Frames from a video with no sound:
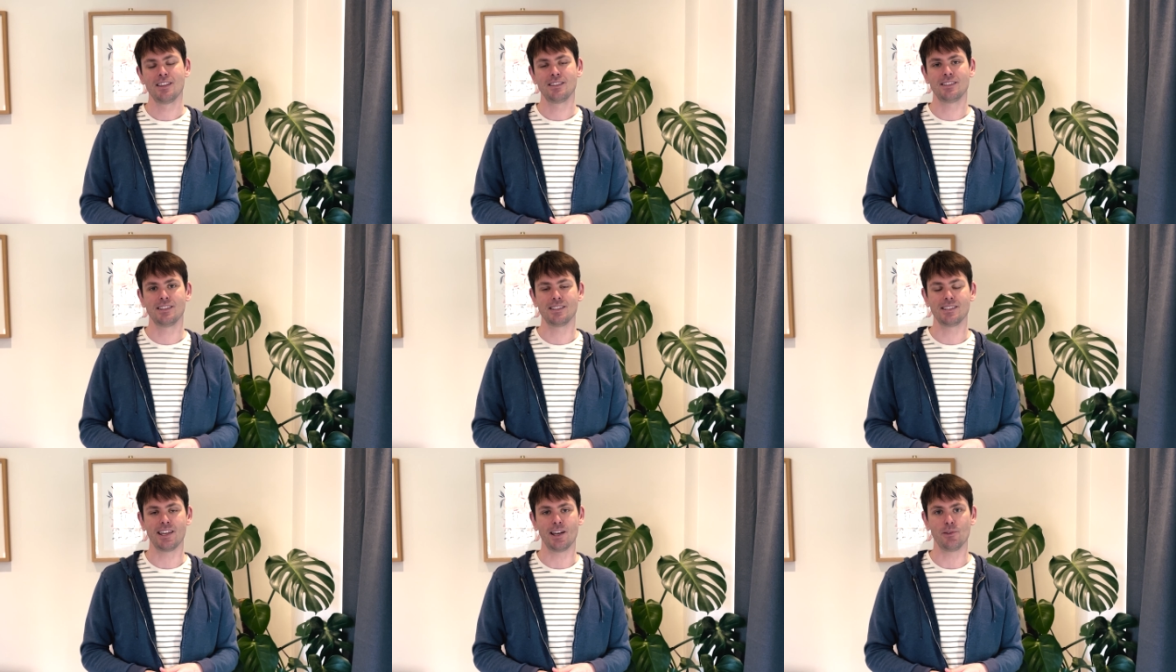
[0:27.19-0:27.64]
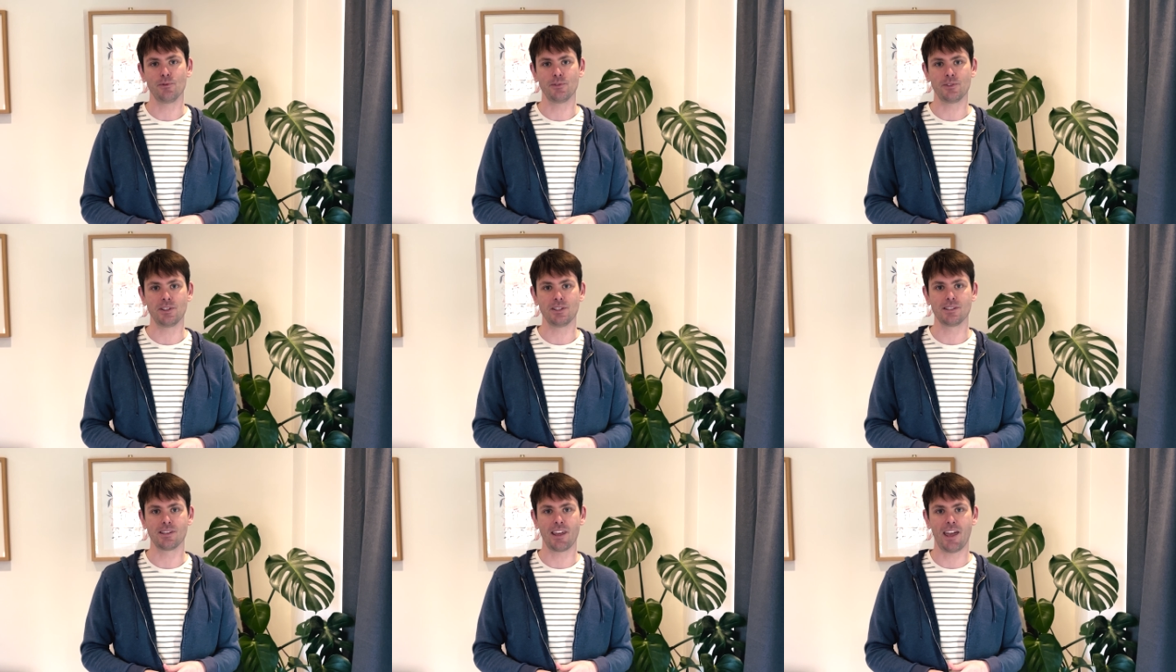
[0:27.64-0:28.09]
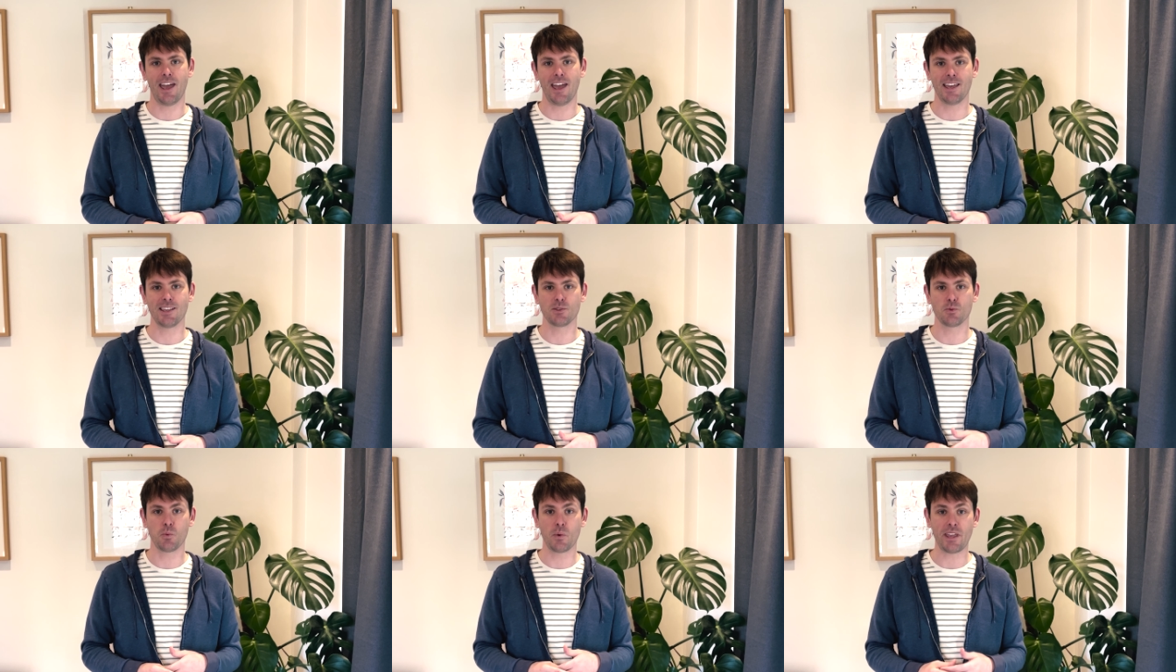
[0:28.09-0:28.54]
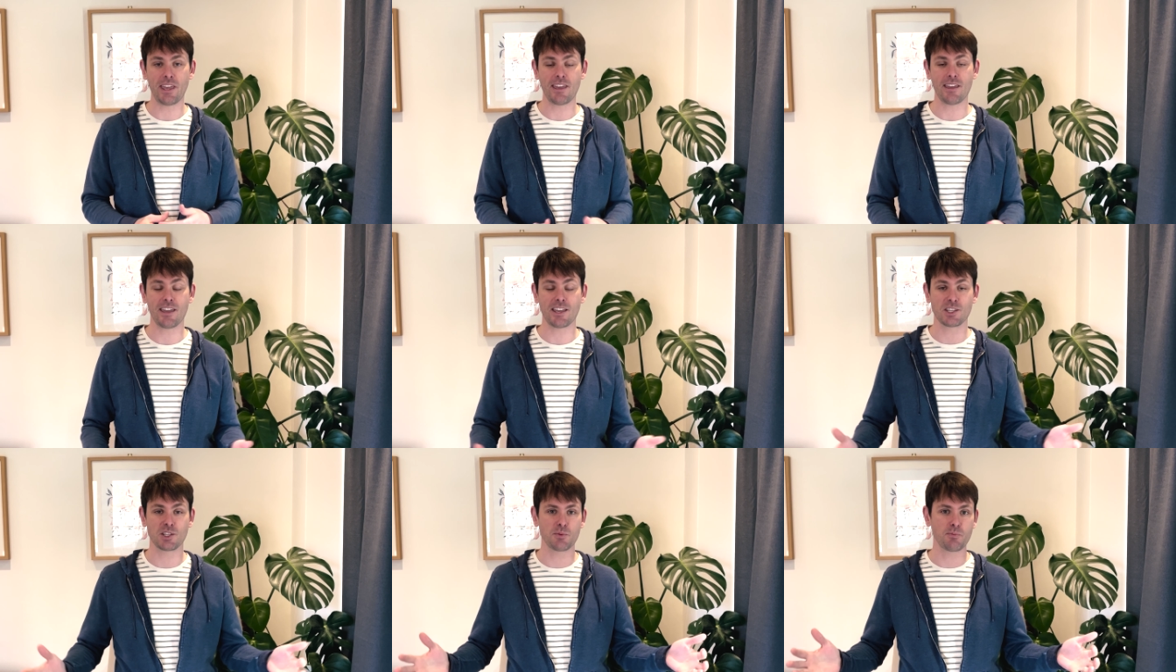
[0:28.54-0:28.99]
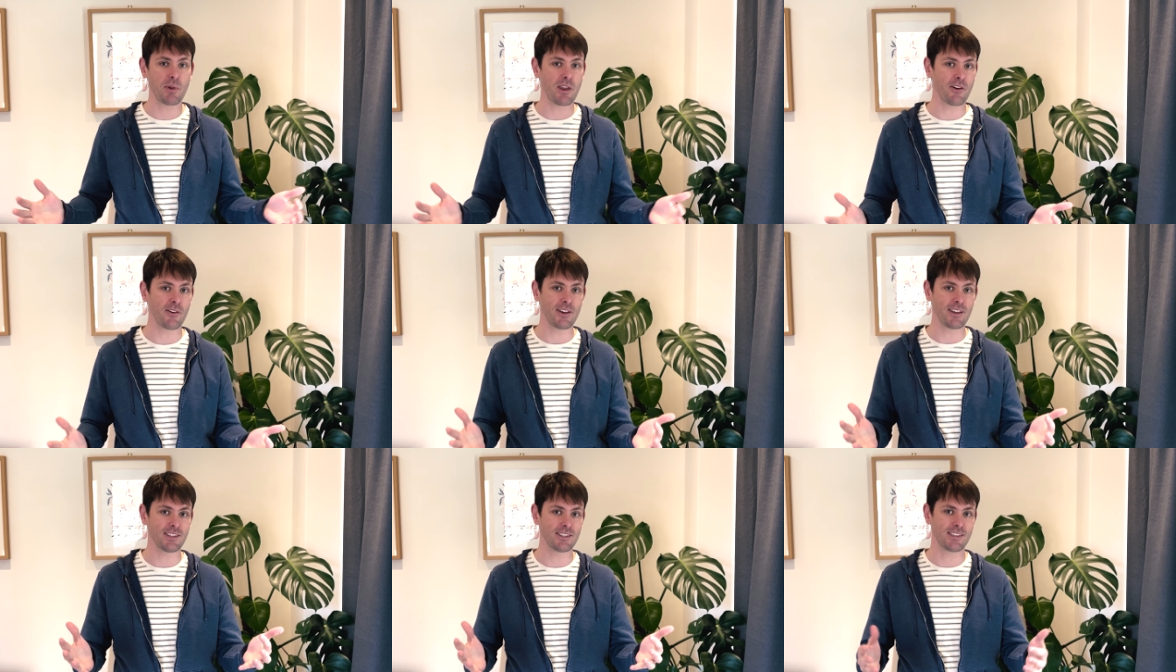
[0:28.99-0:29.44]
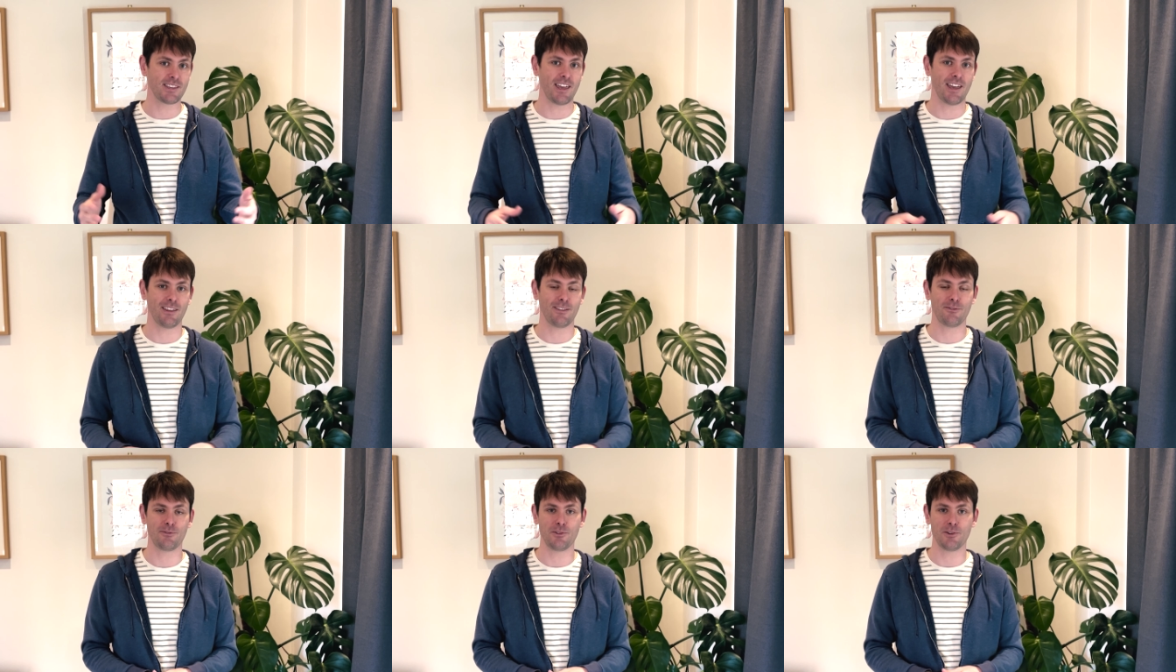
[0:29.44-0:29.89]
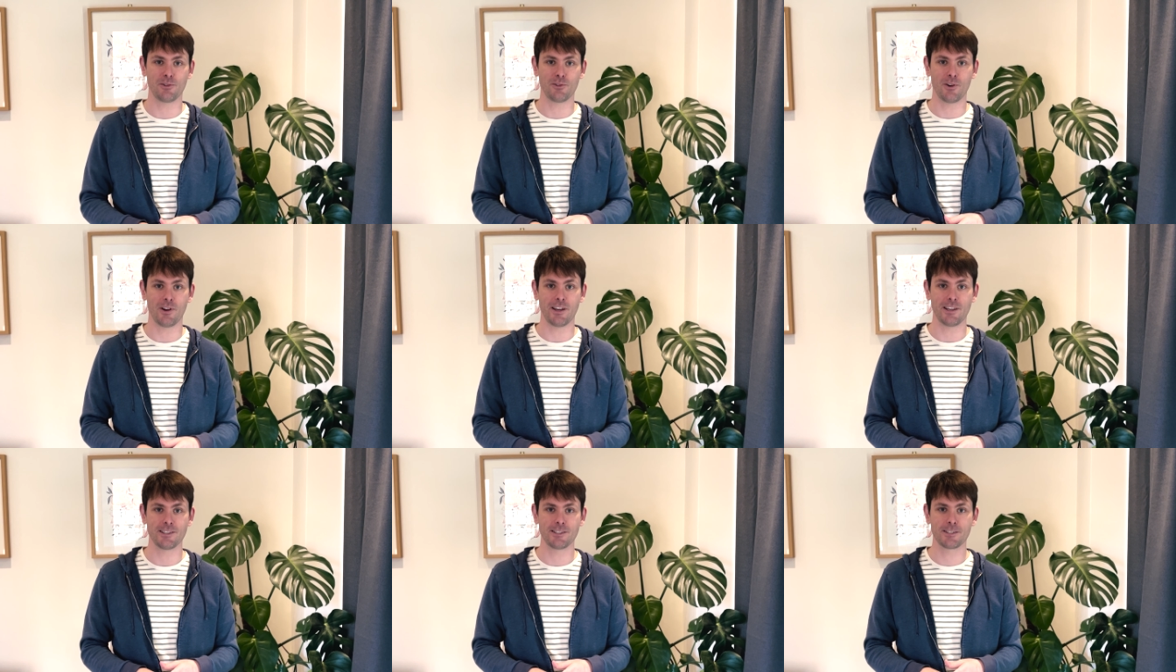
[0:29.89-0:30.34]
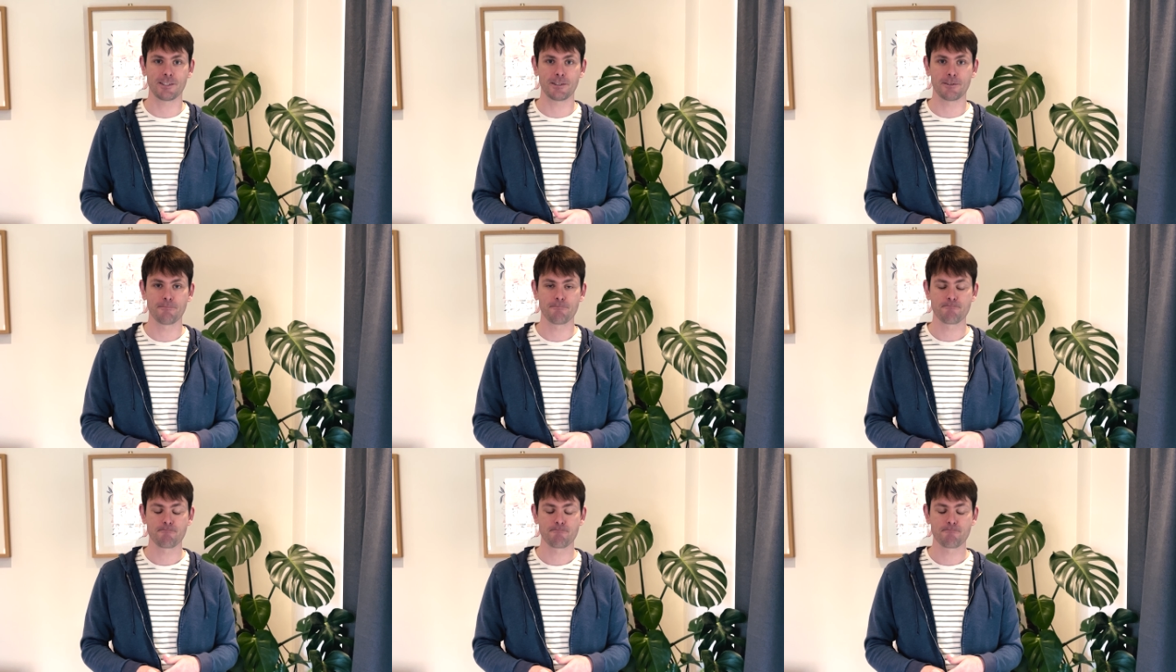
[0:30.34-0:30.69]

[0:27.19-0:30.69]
to Telford as we experience that through Christ.